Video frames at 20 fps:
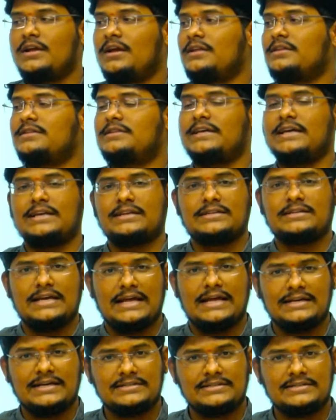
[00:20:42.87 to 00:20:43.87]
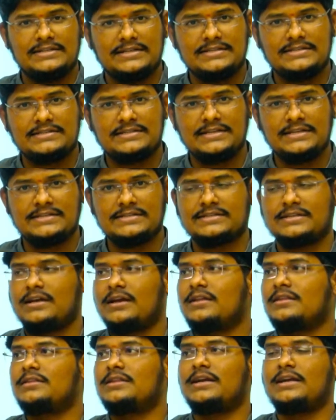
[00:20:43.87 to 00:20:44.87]
their characteristics,
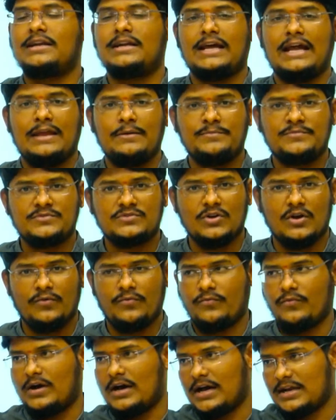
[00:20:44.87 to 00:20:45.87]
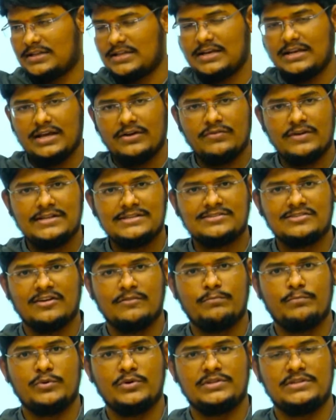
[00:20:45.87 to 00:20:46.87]
the types of or the levels
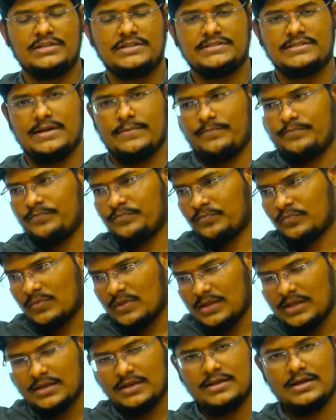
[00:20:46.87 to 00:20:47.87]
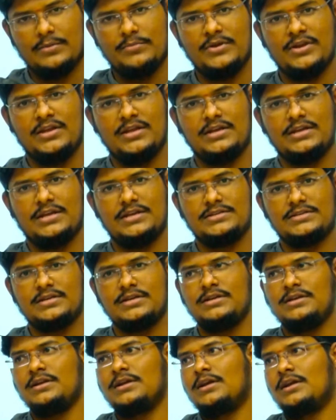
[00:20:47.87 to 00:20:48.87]
of Buddhism in
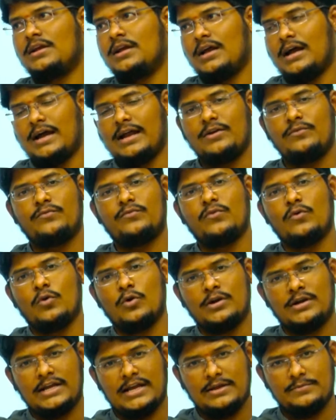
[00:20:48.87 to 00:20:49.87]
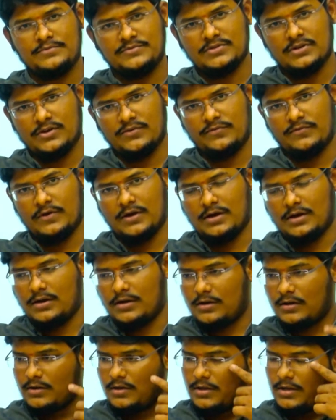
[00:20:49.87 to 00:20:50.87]
communication, and 4 types
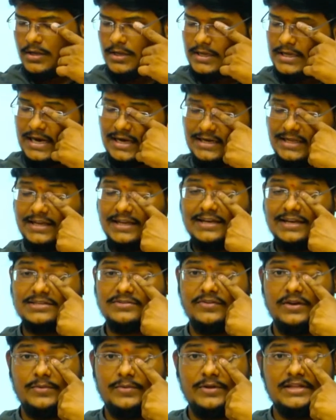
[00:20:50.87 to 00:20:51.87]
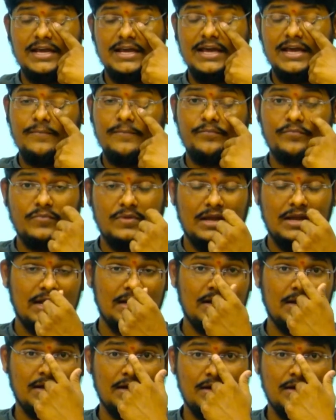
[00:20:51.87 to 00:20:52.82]
of categories will be there. And